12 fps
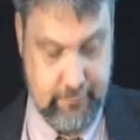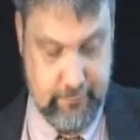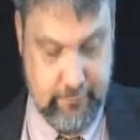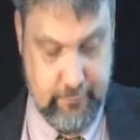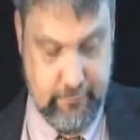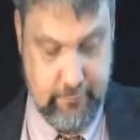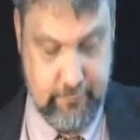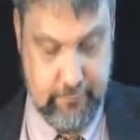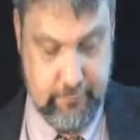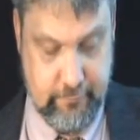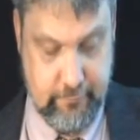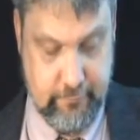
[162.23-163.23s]

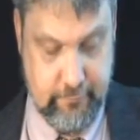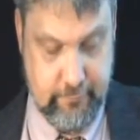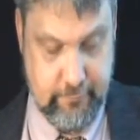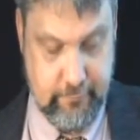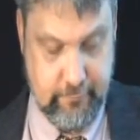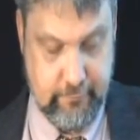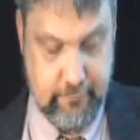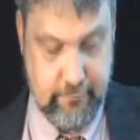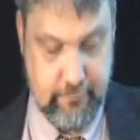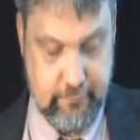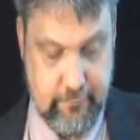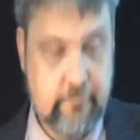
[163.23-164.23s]

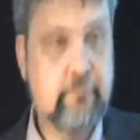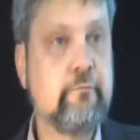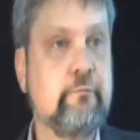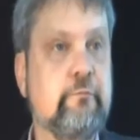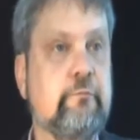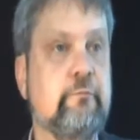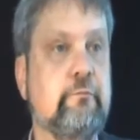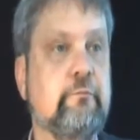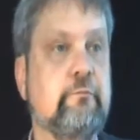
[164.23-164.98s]
(no one is talking)